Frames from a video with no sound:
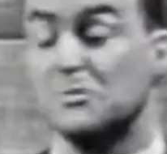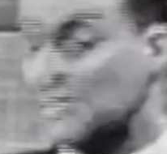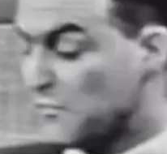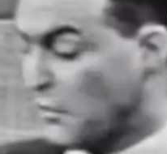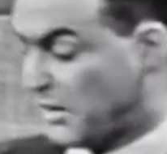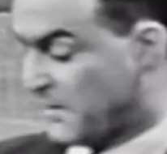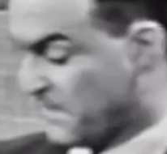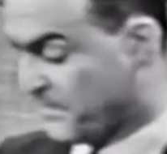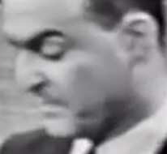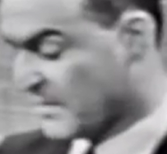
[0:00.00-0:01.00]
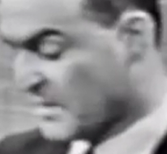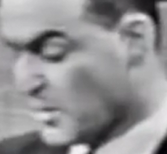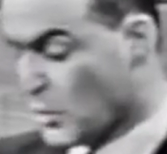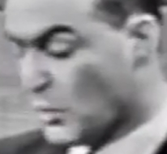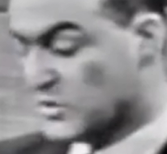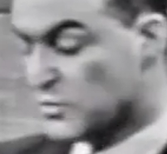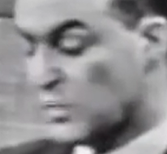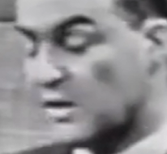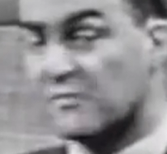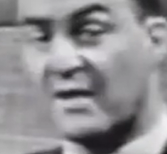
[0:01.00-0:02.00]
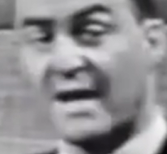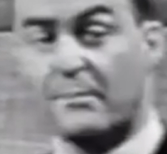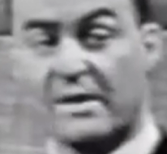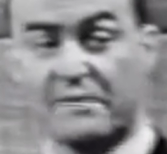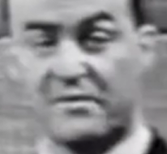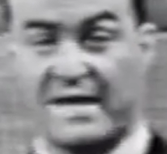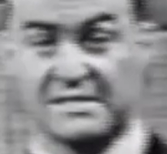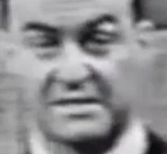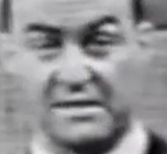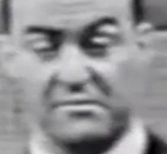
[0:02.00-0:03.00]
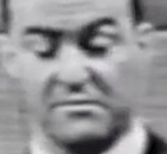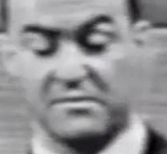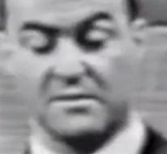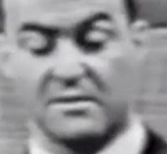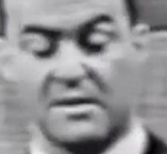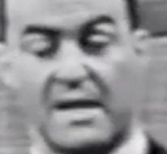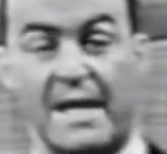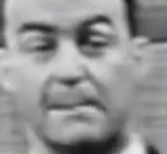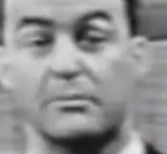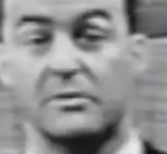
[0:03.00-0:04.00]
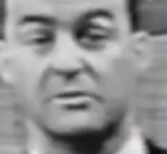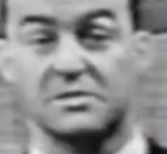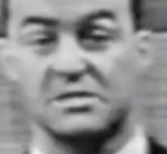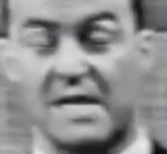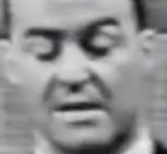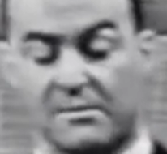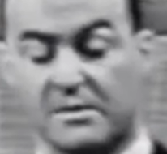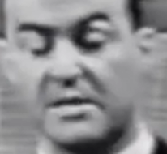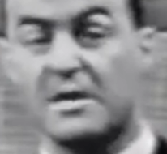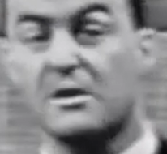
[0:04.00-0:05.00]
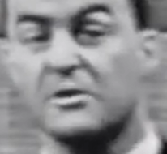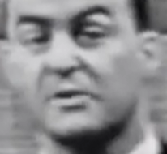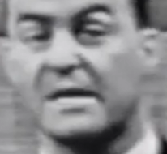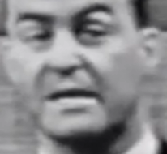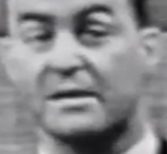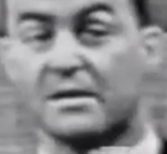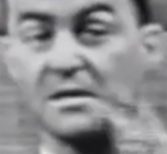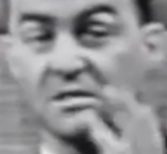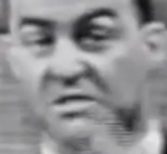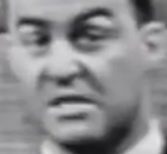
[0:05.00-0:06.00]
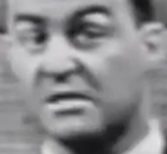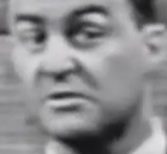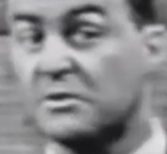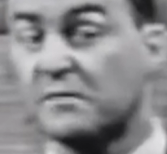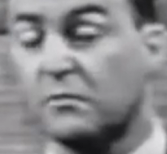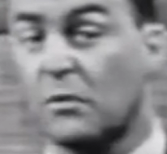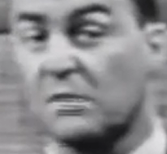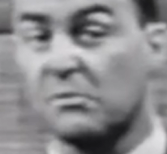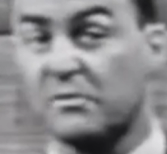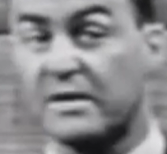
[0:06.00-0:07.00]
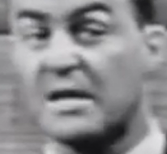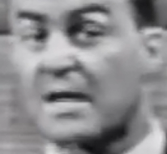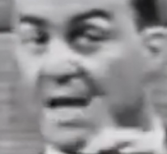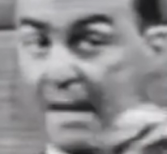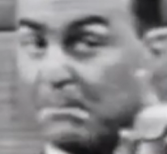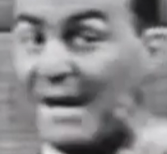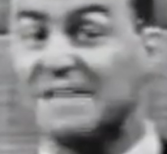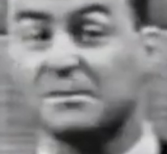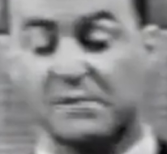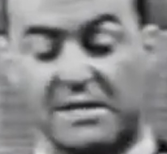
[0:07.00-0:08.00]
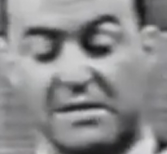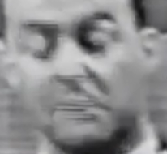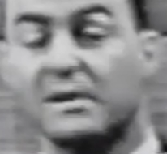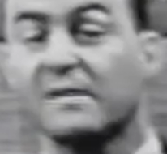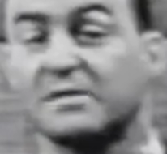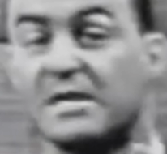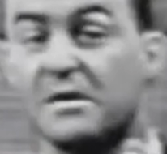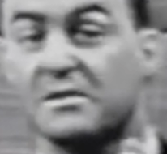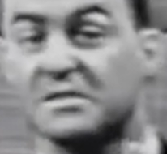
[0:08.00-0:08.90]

tuning fork, which will vibrate fast enough and produce a sound. Here you can see the tuning fork moving, and possibly you'll be able to hear